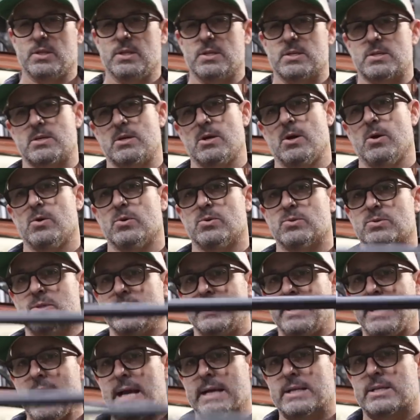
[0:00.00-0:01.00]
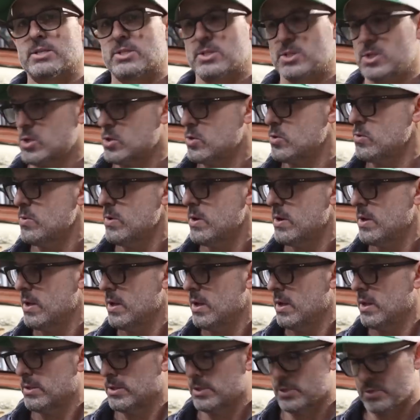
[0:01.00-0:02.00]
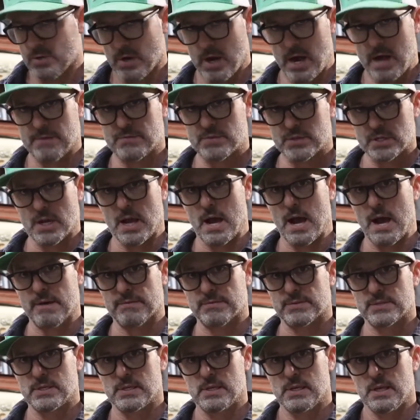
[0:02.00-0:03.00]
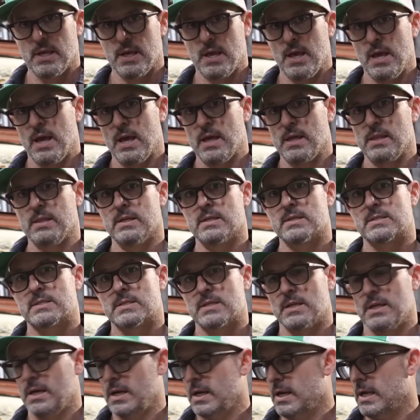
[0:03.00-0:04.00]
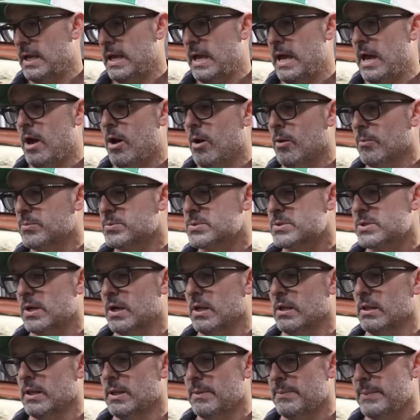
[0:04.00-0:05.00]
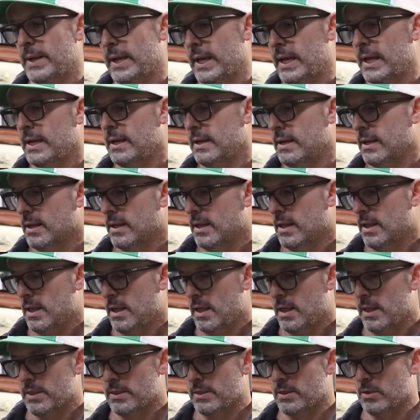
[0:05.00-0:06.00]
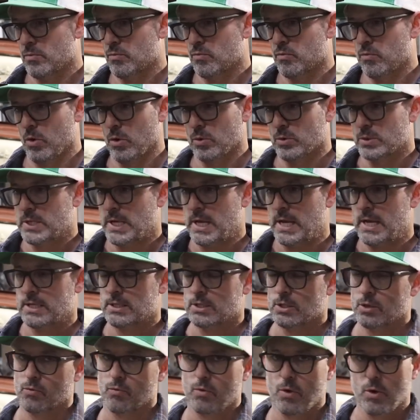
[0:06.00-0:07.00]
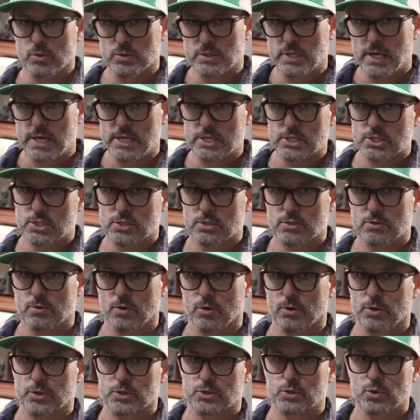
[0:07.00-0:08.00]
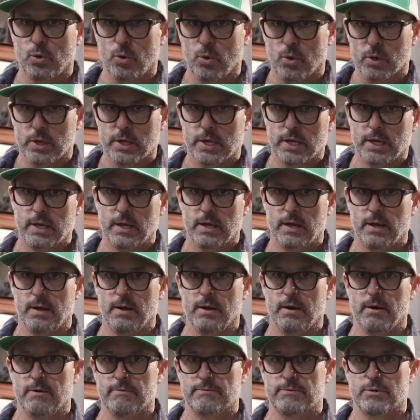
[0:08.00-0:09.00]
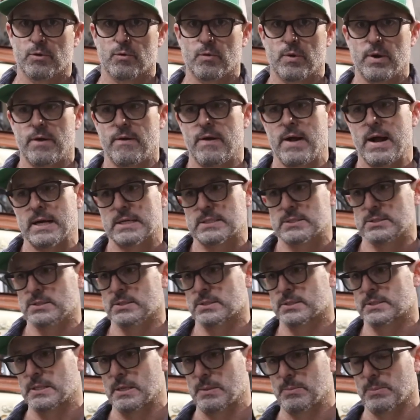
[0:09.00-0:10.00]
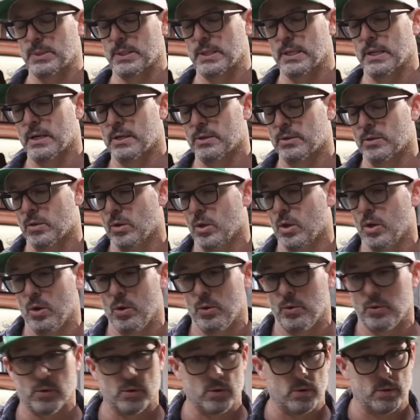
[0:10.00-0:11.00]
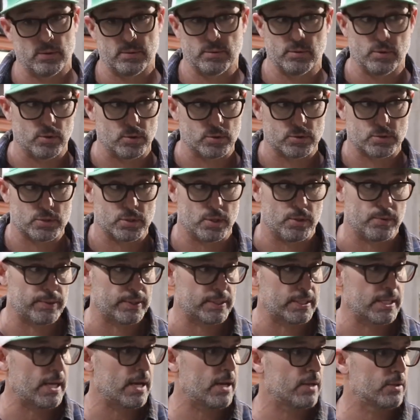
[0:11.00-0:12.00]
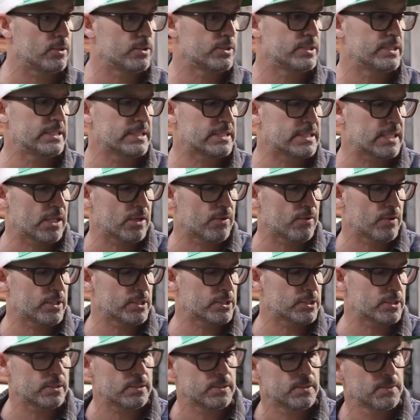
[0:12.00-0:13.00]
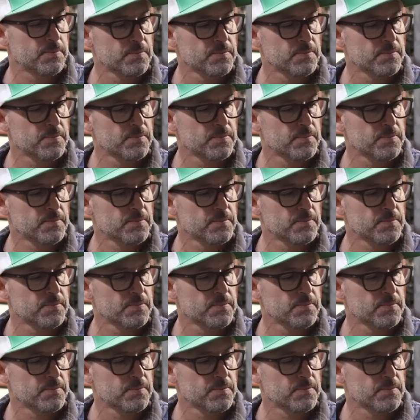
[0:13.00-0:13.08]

this goes next to the drive shaft. And this helps eliminate rotate the rotation or the torquing of the rear axle assembly under load or, or slowing down or deceleration.